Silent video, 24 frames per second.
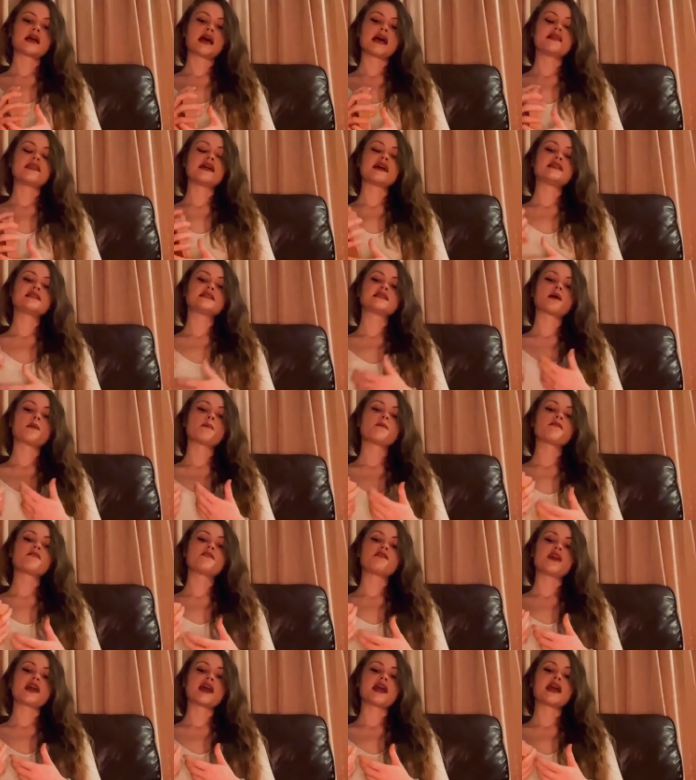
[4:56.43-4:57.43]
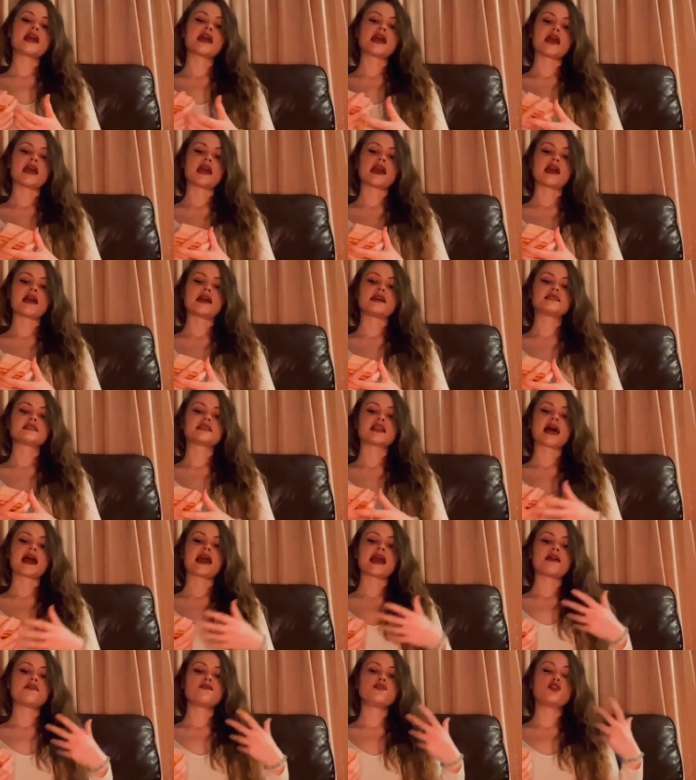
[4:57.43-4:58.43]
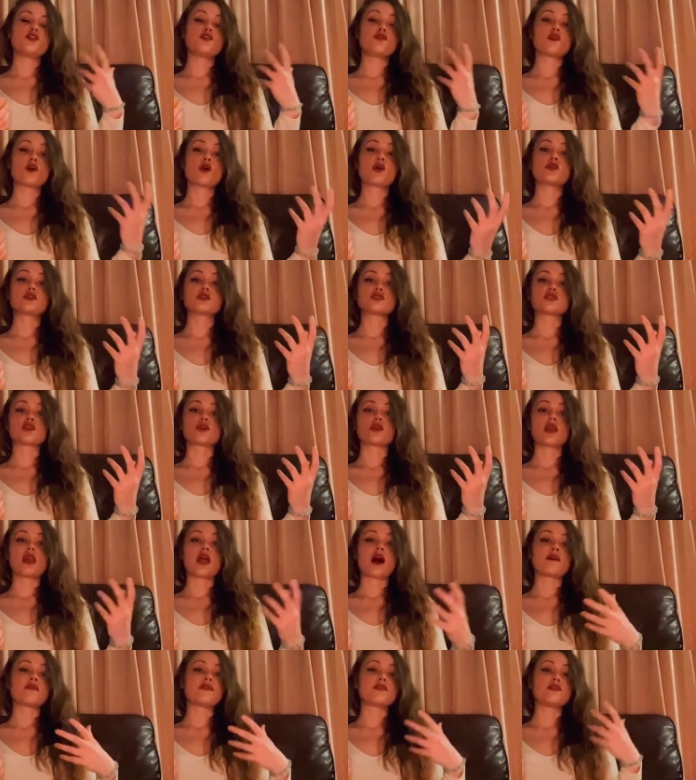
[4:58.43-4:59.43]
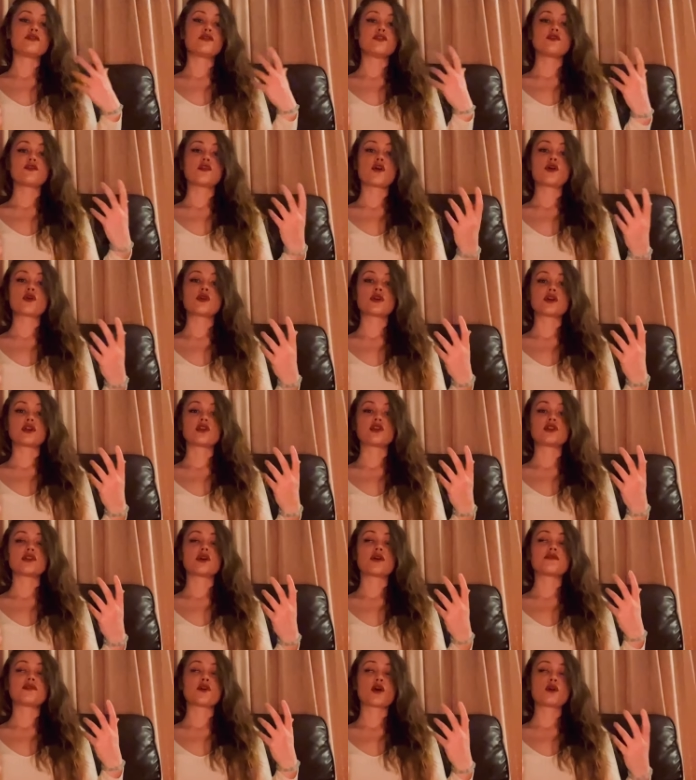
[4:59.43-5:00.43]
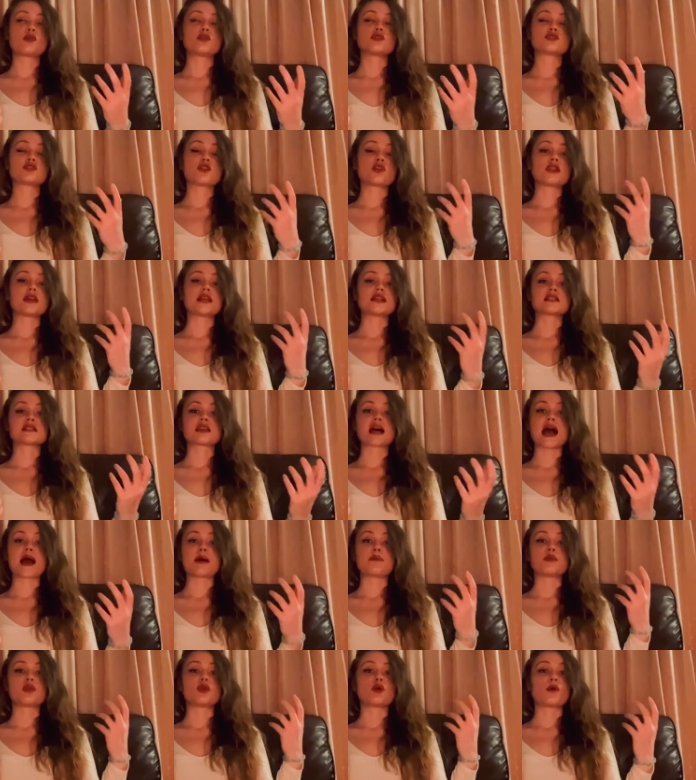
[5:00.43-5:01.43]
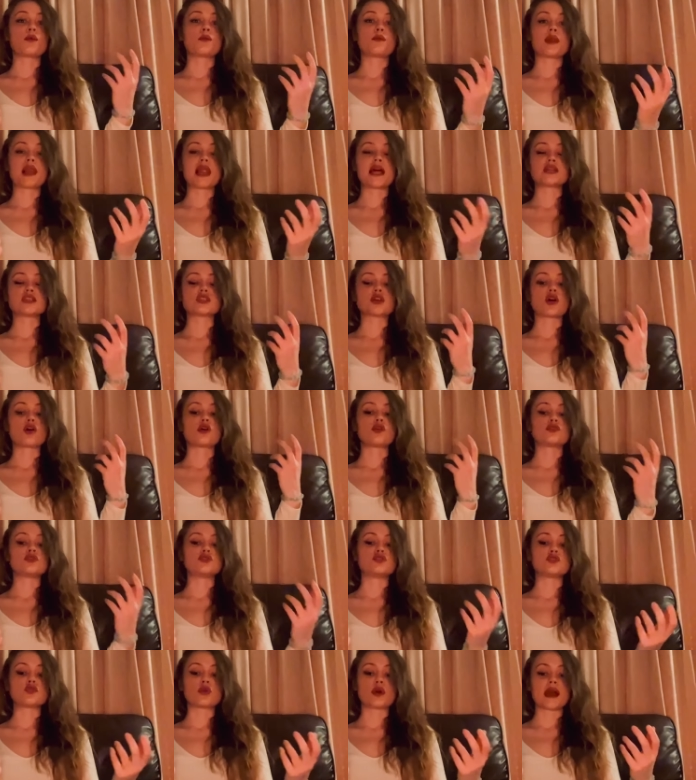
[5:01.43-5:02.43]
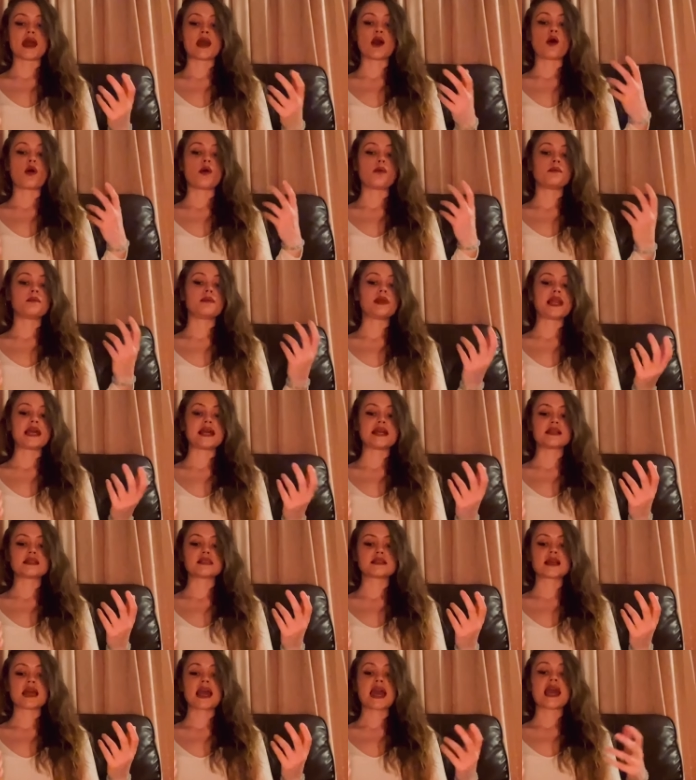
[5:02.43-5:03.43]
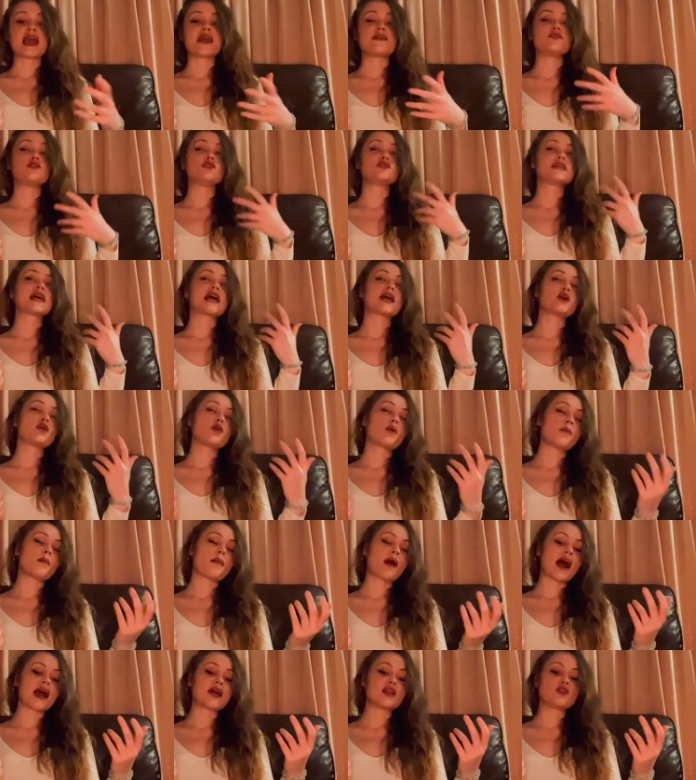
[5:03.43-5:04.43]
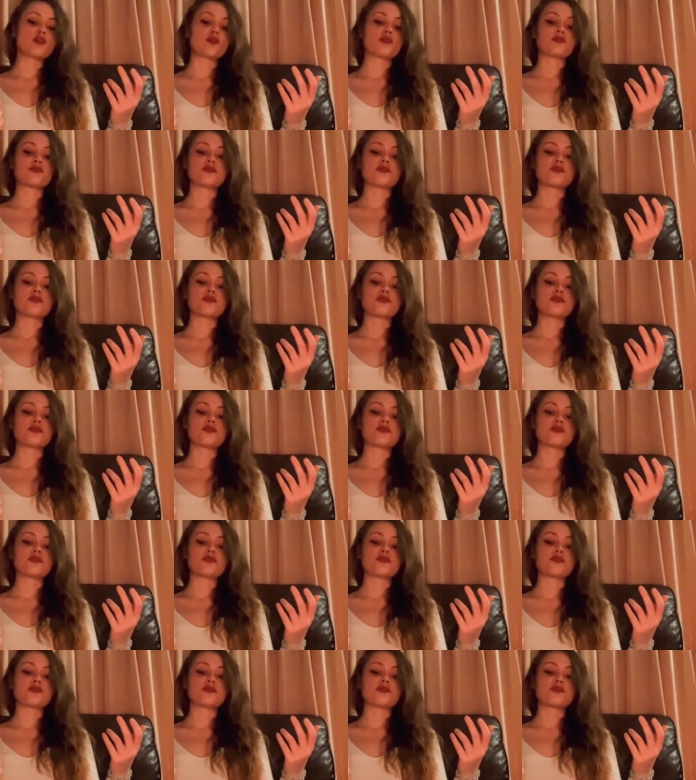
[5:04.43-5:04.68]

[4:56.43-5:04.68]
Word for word: there's some fear here. It's like if you focus on love, if you focus on excitement, on pleasure, on joy, on bliss, if you take your mind off